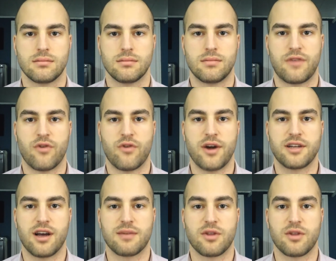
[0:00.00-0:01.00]
Before I talk
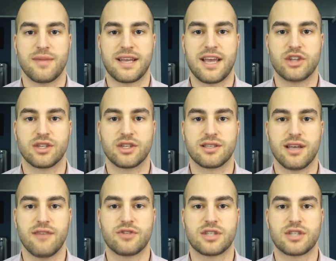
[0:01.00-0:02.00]
about the medication
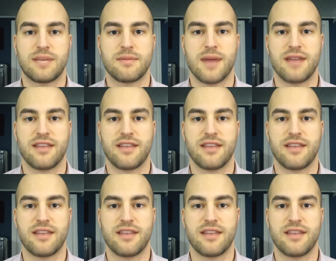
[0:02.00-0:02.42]
itself, just keep in mind